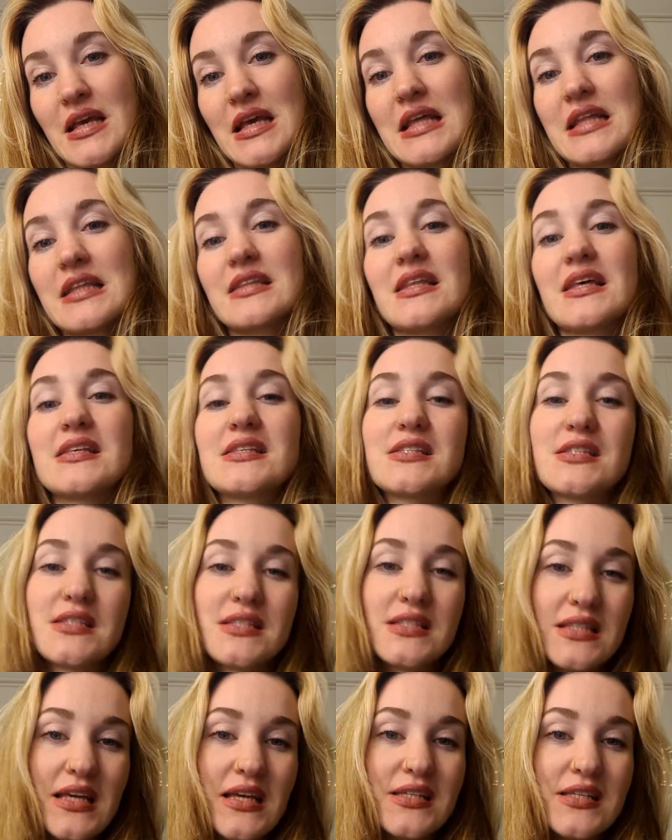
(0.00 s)
there's
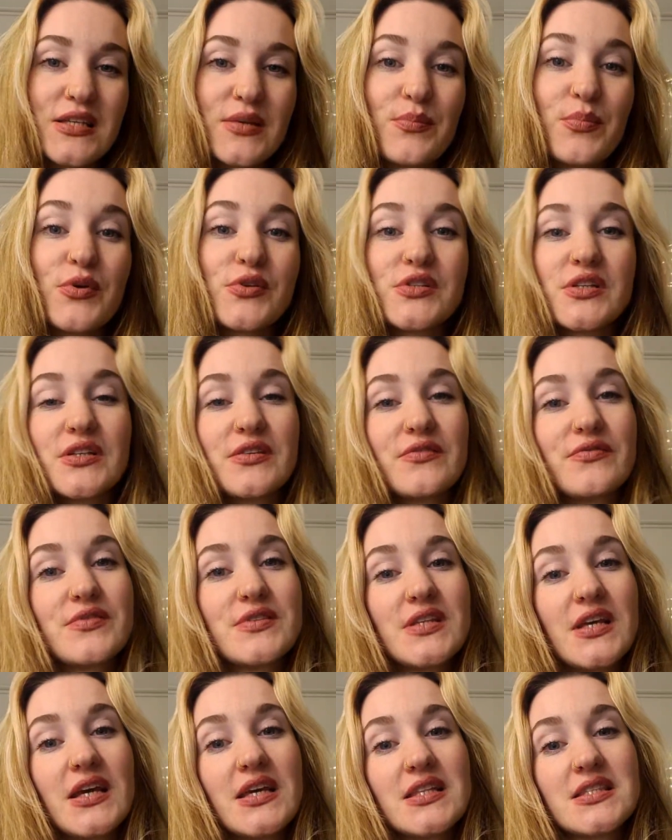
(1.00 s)
some positive
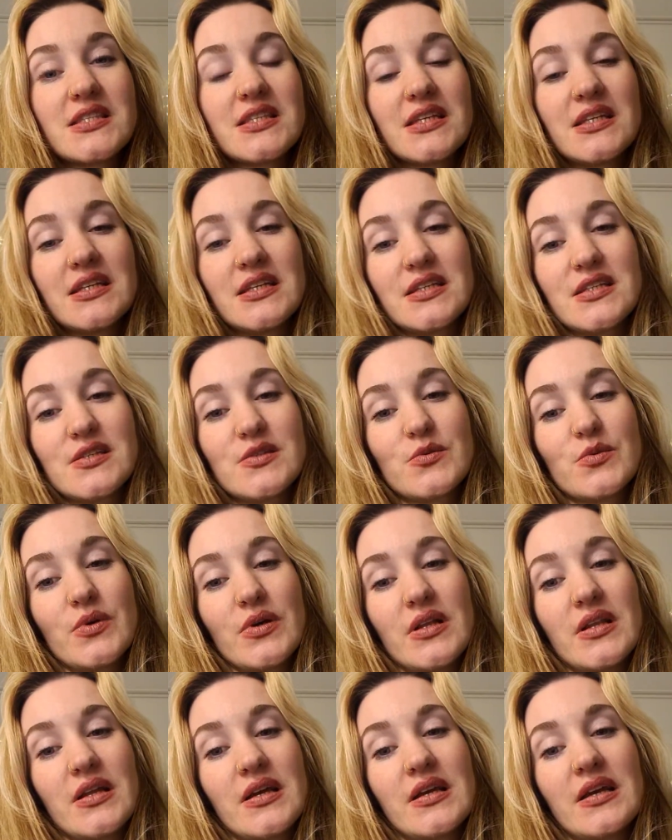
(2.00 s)
sides in it as well,
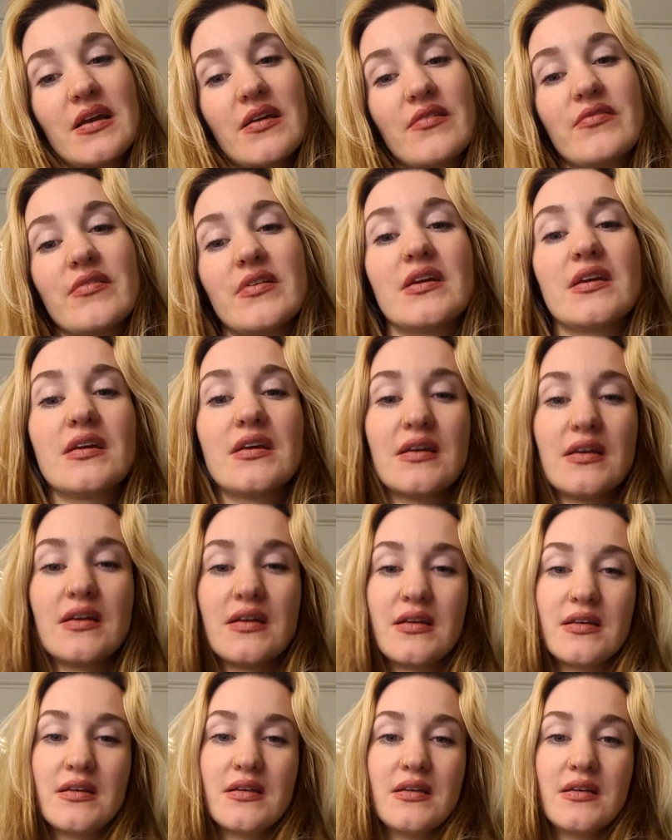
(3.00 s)
like having
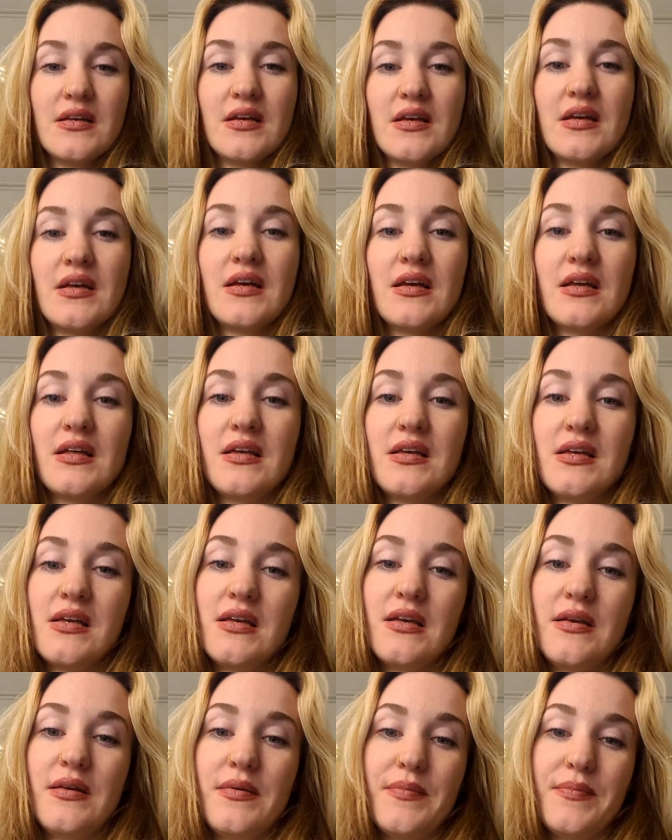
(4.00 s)

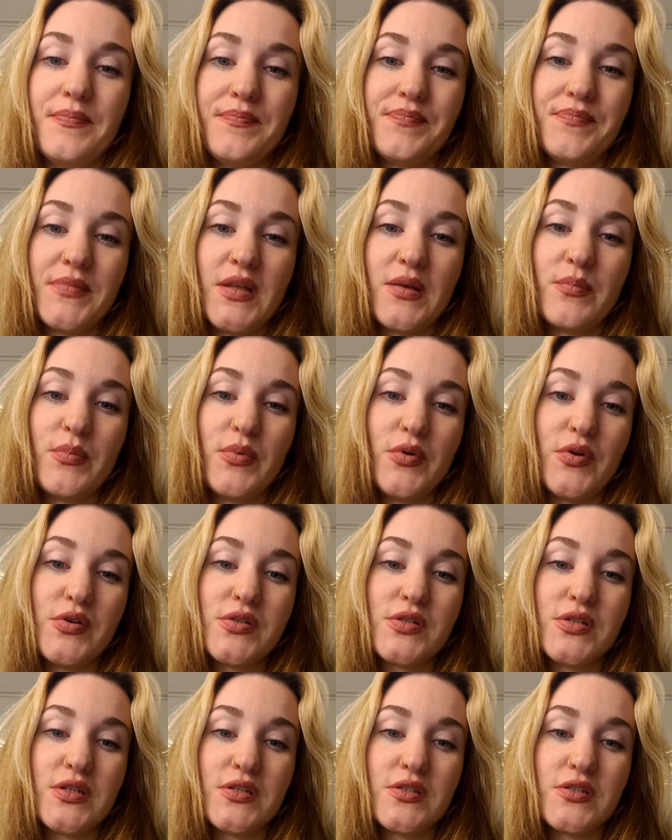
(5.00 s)

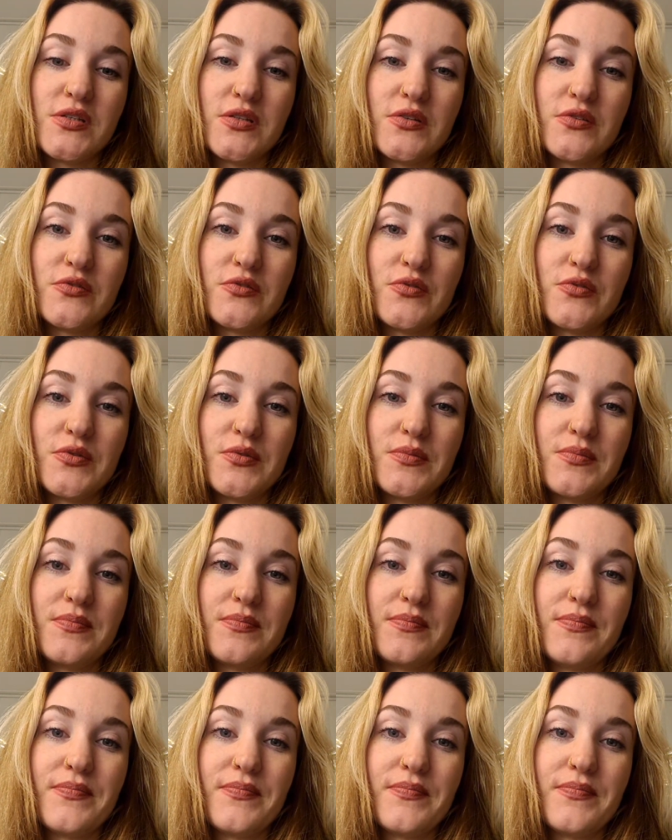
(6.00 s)
imposter syndrome.